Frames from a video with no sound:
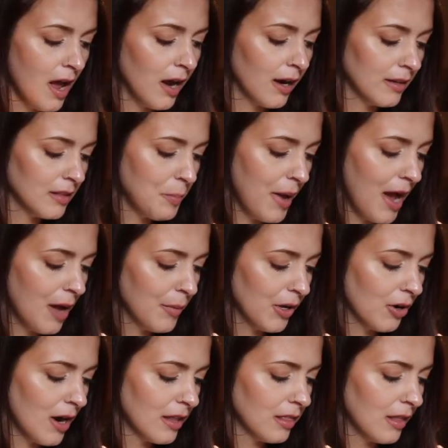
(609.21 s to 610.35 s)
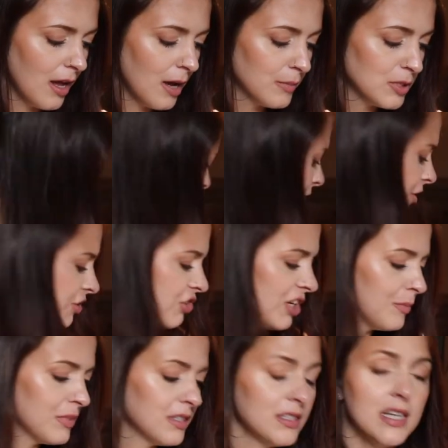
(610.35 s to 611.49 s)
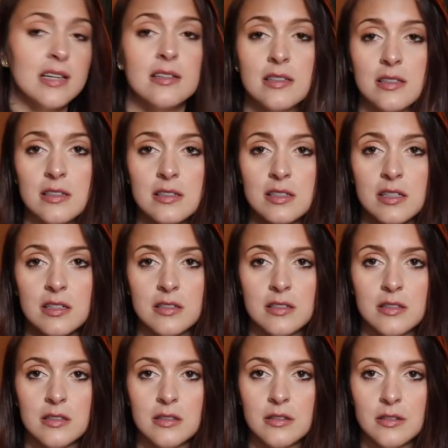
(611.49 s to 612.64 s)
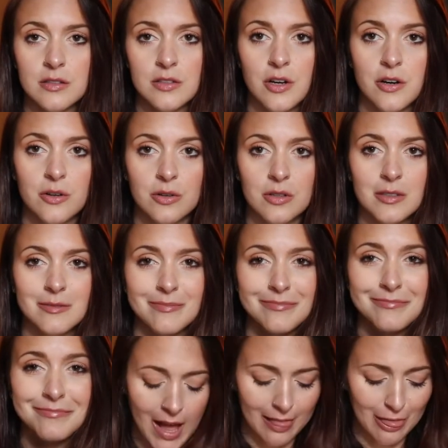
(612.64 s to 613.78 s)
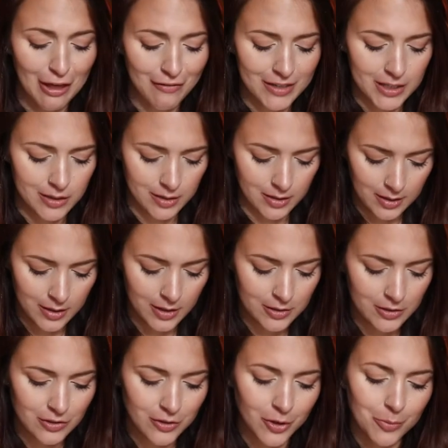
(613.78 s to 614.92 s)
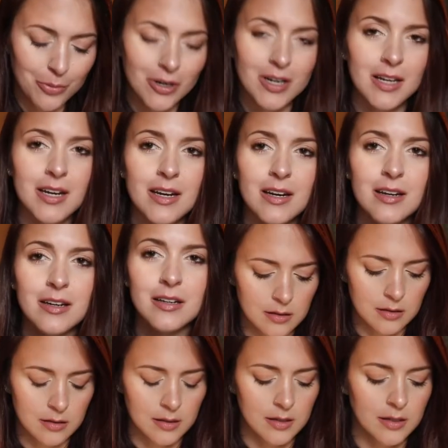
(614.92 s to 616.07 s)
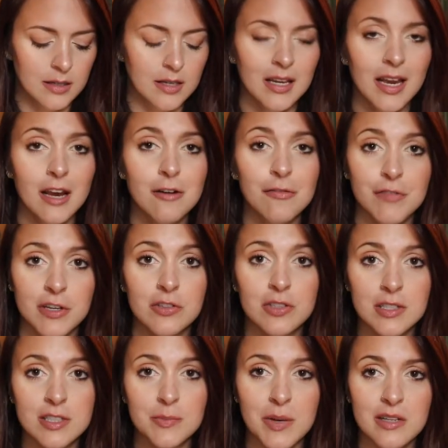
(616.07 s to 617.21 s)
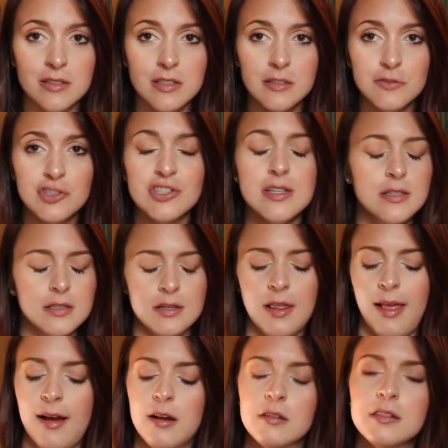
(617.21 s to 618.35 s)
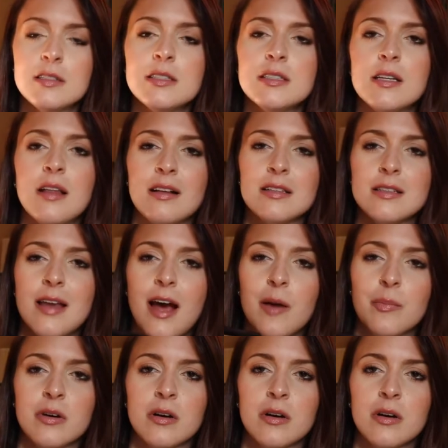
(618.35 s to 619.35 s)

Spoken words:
I got the Pat McGrath Labs Mothership 6, this is. So, I love it. It's so pretty. It feels expensive. Just listen to that. Listen to that snap.